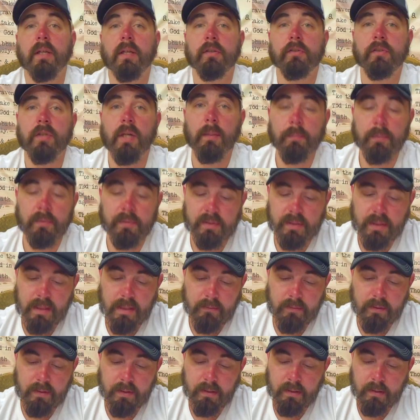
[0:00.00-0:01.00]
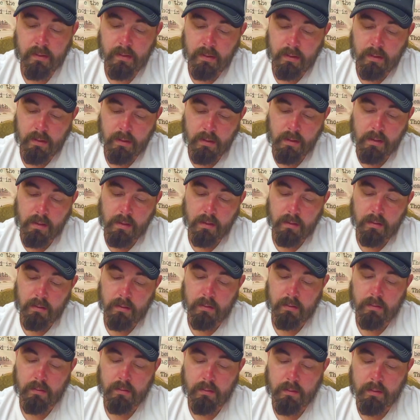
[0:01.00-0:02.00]
And chapter 7
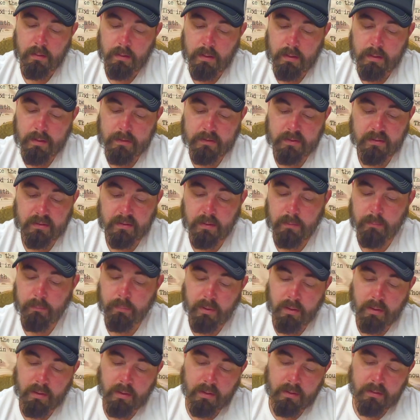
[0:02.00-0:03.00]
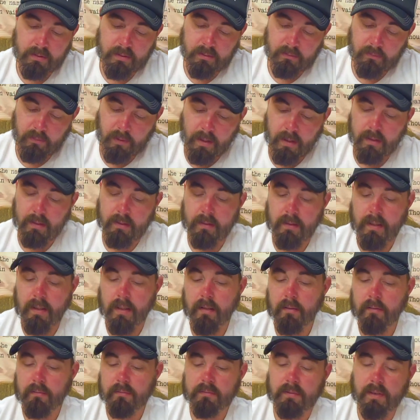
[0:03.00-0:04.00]
is just a bunch of writing
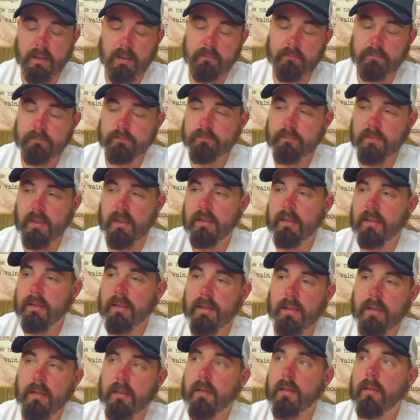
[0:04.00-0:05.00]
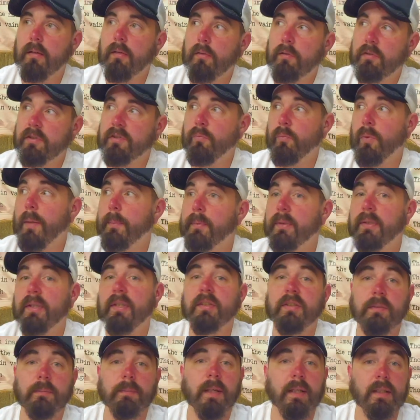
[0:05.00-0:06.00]
down, like, it's
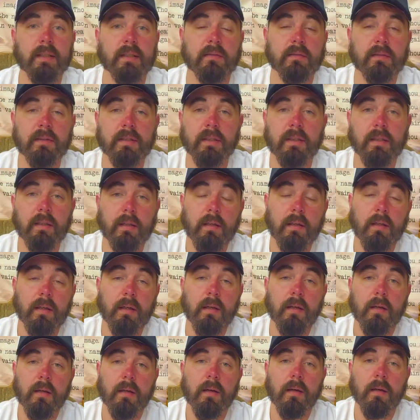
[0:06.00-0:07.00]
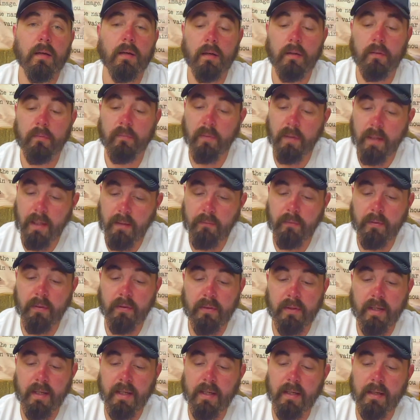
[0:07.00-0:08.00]
repetition basically, of
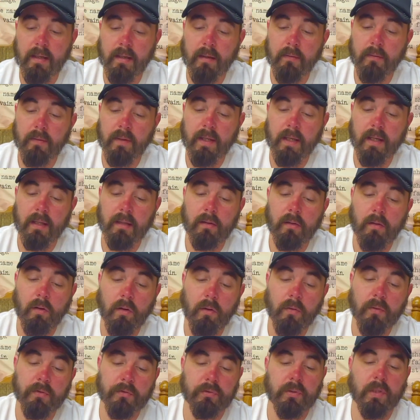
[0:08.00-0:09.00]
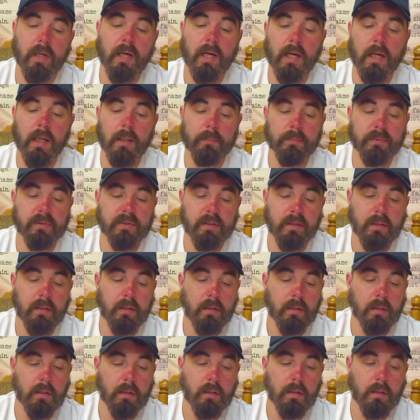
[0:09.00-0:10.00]
everything that all the tribes
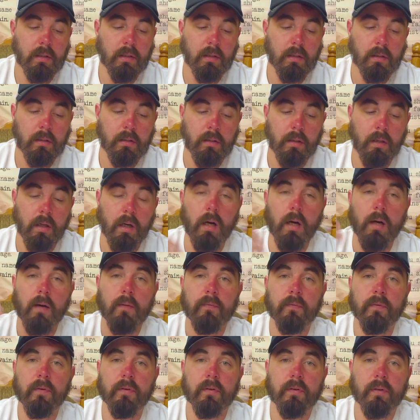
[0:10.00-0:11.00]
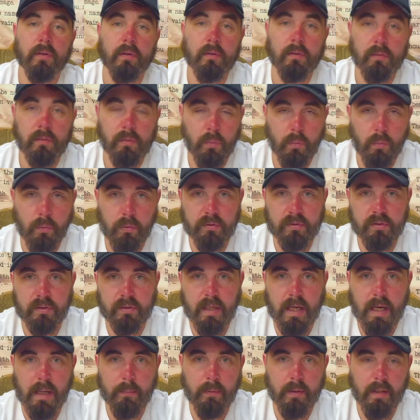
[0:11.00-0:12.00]
offered towards the
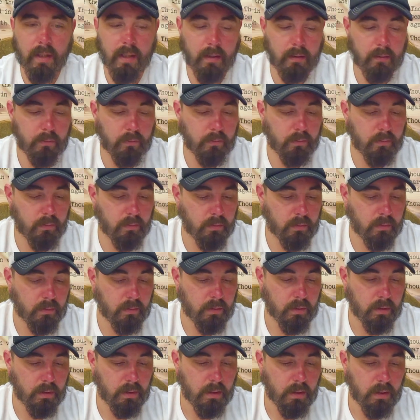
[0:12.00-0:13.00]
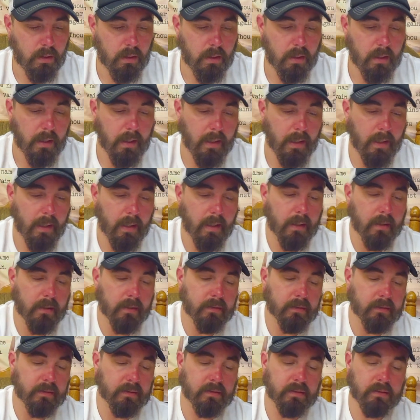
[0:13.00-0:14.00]
tabernacle
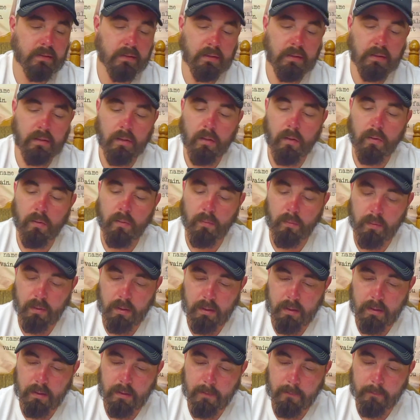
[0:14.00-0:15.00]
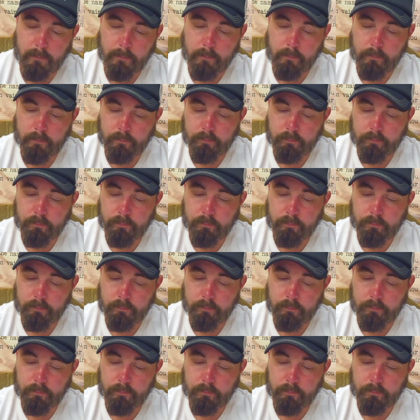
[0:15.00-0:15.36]
as, like